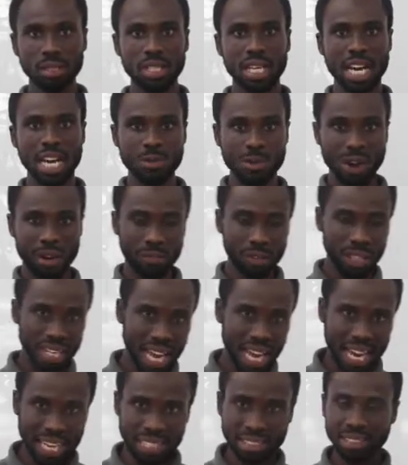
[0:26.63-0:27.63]
And we have
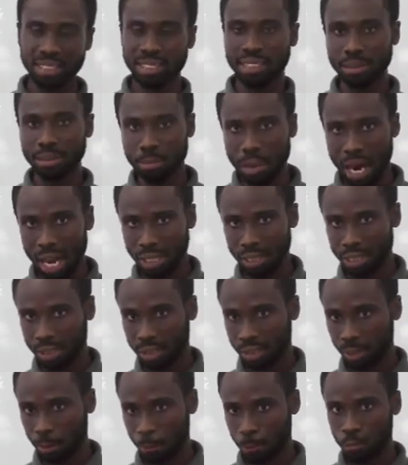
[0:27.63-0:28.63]
learned demand,
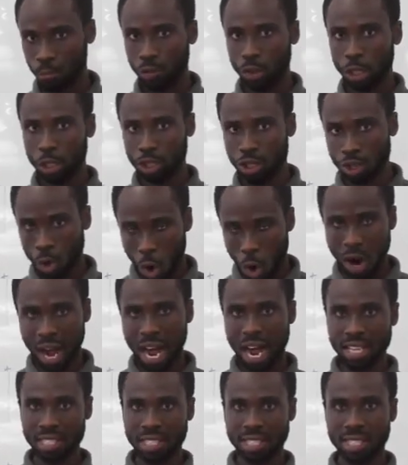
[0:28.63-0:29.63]
so
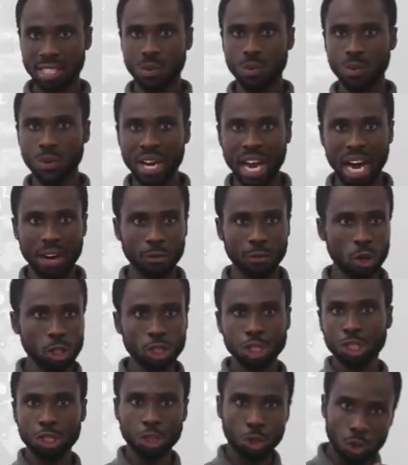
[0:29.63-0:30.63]
as we have
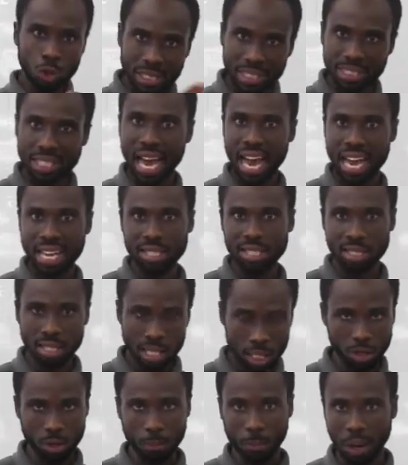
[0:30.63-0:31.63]
also scrutinized the
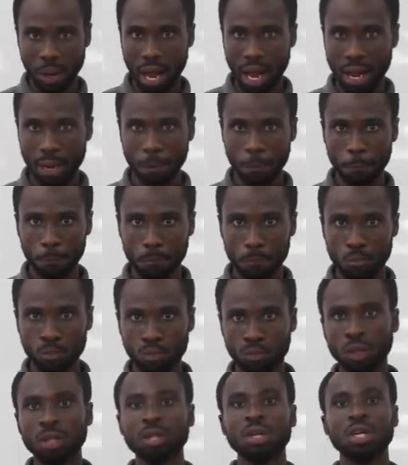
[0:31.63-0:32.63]
supply.
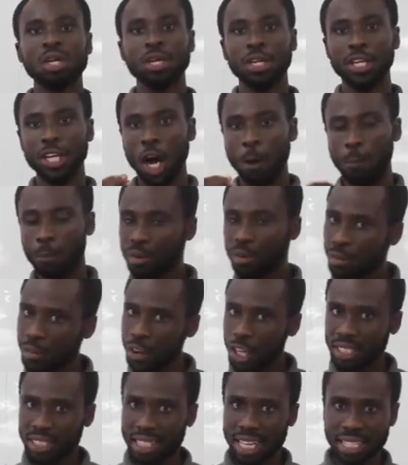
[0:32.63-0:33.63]
In our
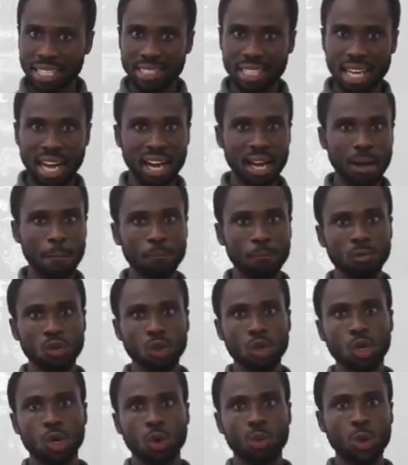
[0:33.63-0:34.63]
previous lecture,
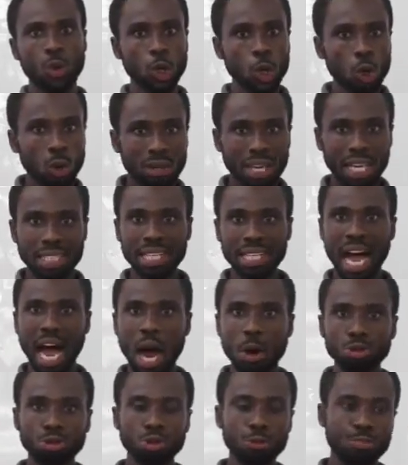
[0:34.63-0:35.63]
we looked at
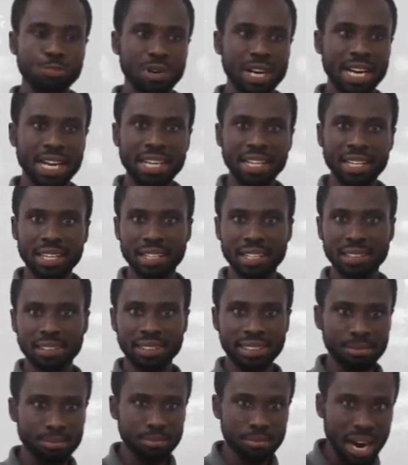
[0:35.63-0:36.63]
how to bring
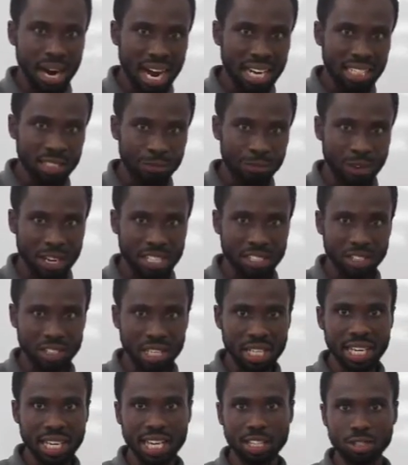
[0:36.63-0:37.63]
demand
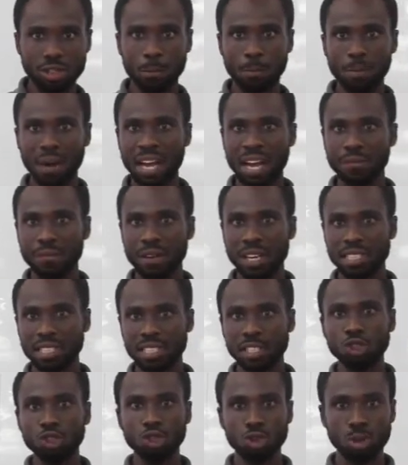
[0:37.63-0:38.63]
function and supply
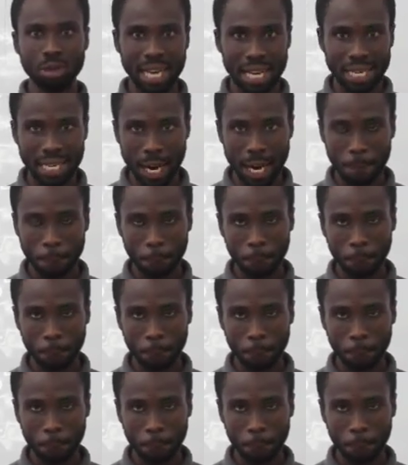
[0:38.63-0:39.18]
function together.